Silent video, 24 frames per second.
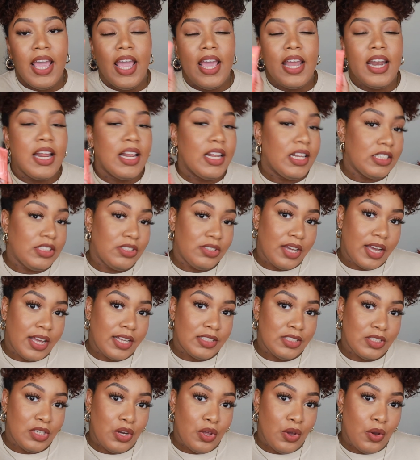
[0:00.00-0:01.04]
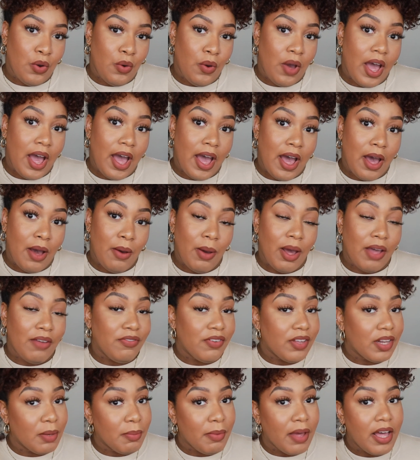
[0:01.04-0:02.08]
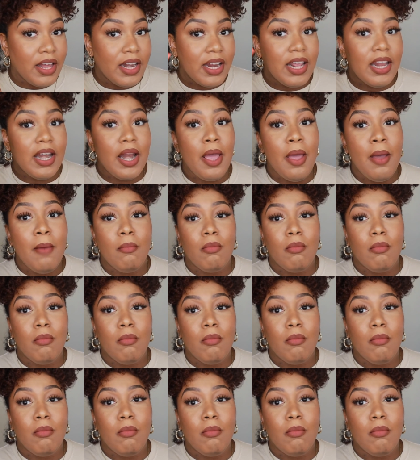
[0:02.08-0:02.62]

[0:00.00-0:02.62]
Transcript: and I'll let you guys know how I feel about it.